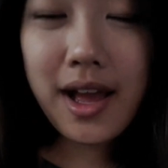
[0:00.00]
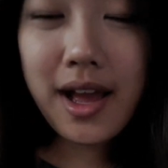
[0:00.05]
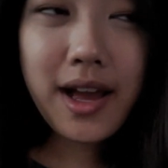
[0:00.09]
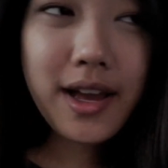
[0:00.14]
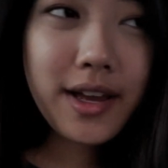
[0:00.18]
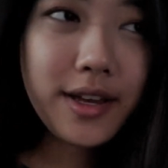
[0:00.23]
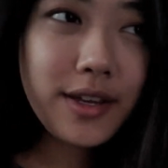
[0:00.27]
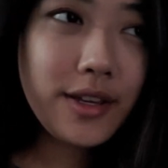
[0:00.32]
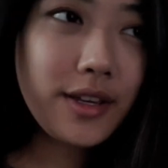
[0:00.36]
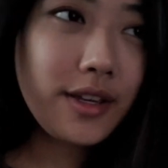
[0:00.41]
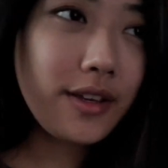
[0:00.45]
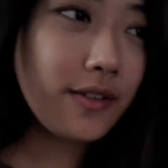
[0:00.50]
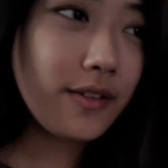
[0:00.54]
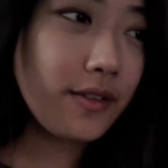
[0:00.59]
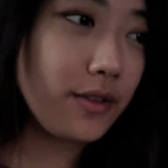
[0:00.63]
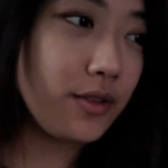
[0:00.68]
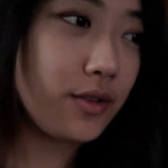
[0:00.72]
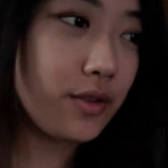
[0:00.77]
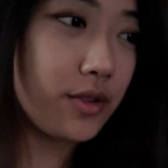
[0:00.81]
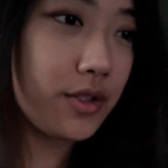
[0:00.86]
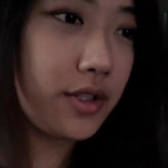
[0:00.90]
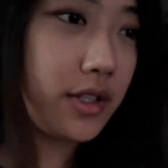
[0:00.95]
I
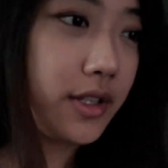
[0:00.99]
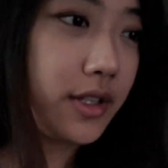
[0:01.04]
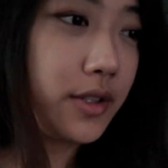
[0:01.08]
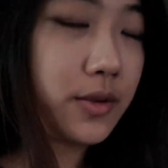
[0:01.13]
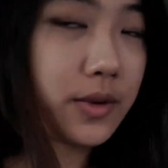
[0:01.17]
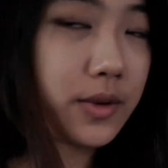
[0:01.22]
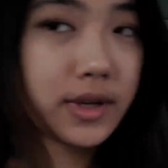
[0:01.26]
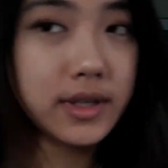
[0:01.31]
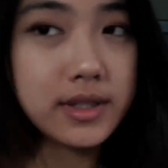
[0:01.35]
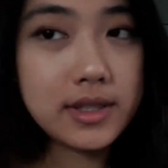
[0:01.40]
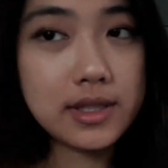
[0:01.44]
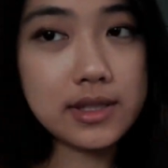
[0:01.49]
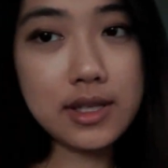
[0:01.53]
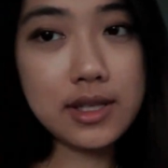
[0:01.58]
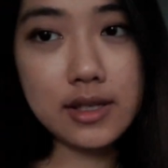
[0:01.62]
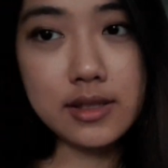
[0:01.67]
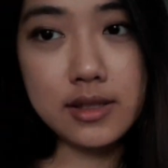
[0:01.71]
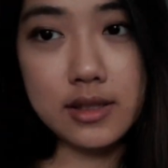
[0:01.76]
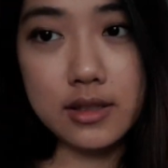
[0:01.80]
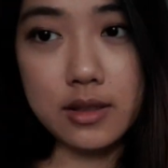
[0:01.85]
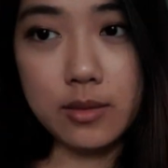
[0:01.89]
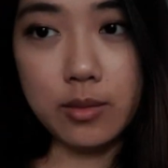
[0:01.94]
usually do
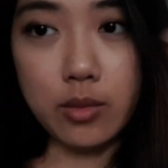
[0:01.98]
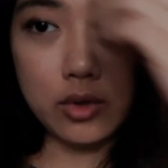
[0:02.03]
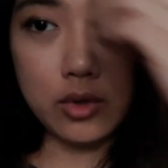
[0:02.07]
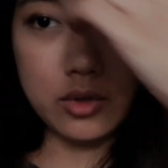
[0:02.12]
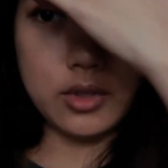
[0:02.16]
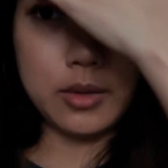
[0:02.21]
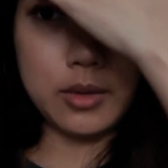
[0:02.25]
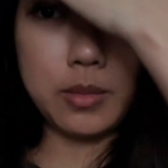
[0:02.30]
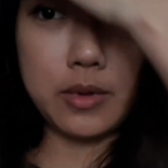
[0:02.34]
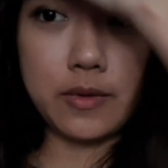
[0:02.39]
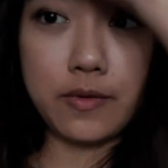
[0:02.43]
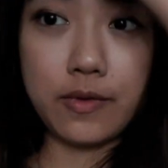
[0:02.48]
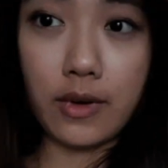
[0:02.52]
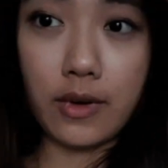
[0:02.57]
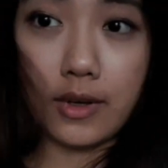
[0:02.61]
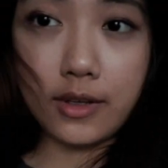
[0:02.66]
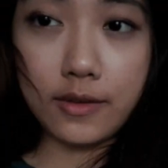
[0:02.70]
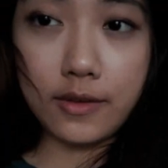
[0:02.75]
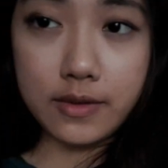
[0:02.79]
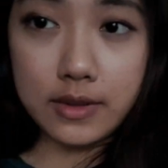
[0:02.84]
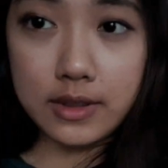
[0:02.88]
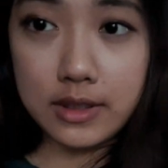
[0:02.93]
exercise in the morning before
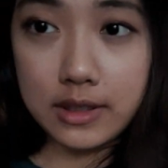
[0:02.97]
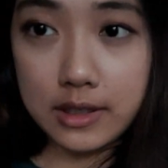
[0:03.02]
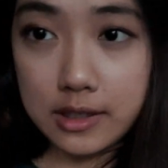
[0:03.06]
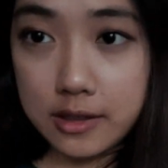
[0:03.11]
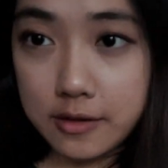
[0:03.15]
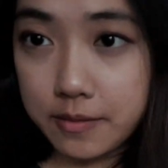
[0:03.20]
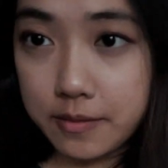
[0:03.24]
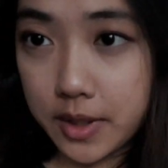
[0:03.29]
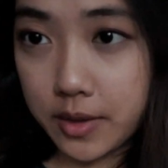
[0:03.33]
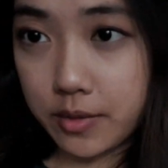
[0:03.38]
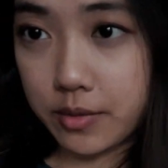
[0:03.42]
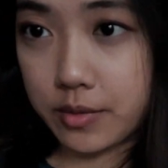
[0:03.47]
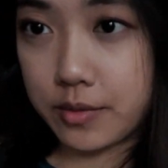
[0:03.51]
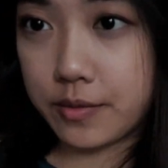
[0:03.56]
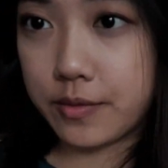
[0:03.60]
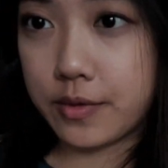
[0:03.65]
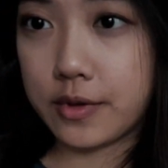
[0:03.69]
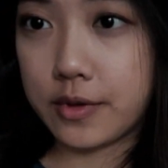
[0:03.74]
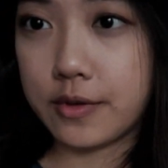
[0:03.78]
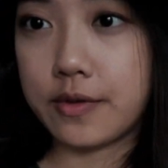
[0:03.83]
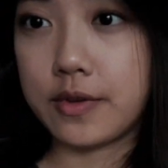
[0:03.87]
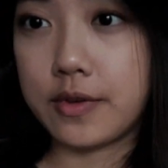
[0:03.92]
I even leave my room
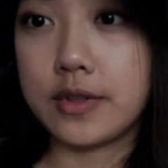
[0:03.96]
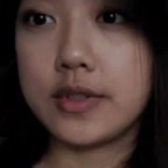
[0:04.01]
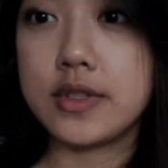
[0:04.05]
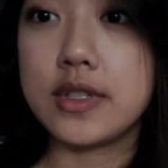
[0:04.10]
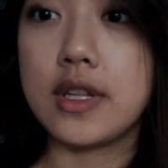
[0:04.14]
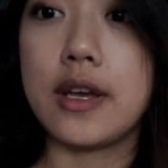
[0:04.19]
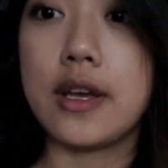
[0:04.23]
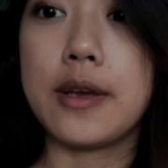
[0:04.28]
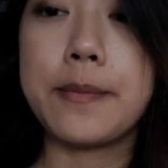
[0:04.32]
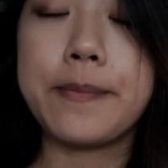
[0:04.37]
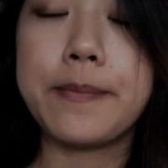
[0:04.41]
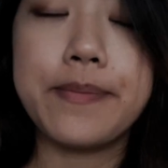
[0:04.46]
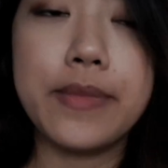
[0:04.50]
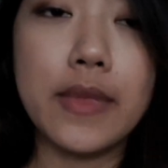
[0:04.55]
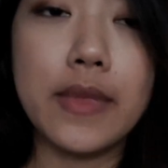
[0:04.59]
for the first time,